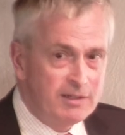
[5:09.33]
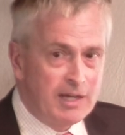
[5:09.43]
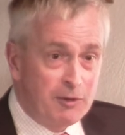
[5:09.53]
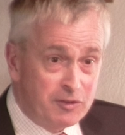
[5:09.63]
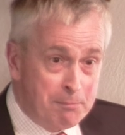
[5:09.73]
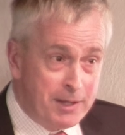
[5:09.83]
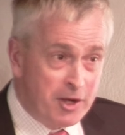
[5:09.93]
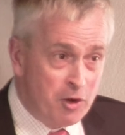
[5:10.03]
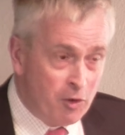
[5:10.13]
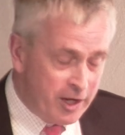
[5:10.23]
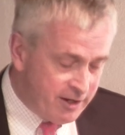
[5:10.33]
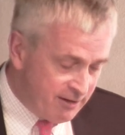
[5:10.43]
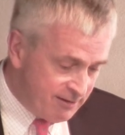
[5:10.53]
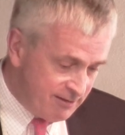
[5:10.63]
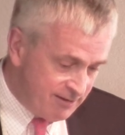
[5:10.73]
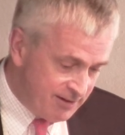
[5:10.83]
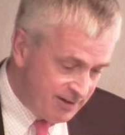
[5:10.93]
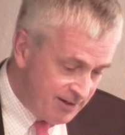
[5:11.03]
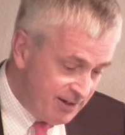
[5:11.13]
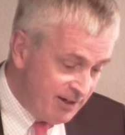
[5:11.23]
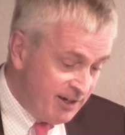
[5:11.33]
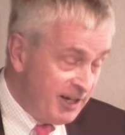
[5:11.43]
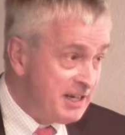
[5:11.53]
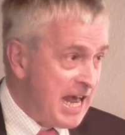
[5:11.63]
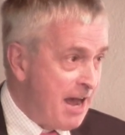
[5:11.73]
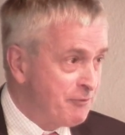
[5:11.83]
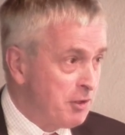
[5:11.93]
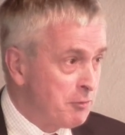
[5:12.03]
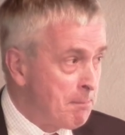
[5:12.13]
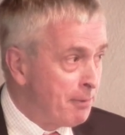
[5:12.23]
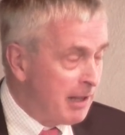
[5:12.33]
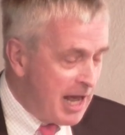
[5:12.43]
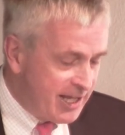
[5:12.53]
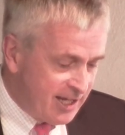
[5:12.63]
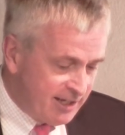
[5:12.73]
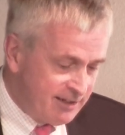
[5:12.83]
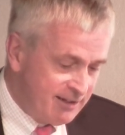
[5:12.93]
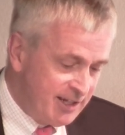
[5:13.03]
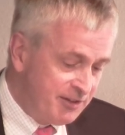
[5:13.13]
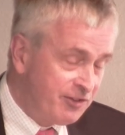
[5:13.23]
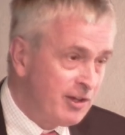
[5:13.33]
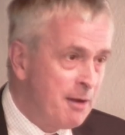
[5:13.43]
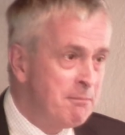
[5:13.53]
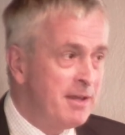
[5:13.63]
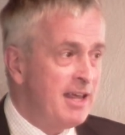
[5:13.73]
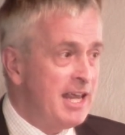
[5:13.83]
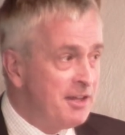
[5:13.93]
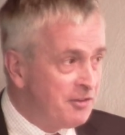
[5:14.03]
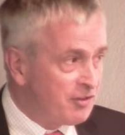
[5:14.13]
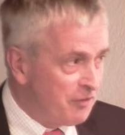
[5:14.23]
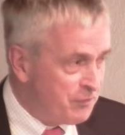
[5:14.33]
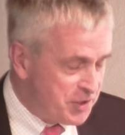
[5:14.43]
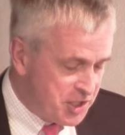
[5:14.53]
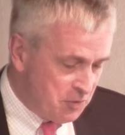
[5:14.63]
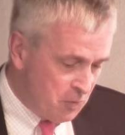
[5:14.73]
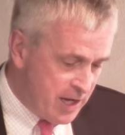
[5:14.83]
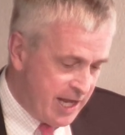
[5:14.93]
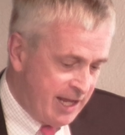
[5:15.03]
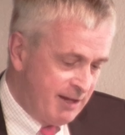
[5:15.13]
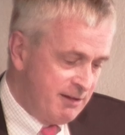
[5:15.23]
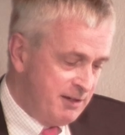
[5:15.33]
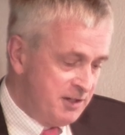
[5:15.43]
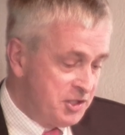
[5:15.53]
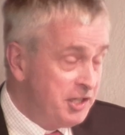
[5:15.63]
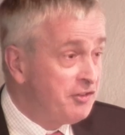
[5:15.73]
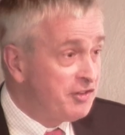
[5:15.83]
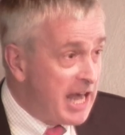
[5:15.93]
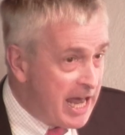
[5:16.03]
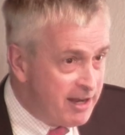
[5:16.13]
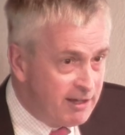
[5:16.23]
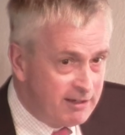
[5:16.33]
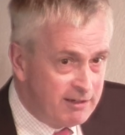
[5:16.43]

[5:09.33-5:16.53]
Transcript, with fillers: I was a bit annoyed. And after replying in some insufficient way, she said,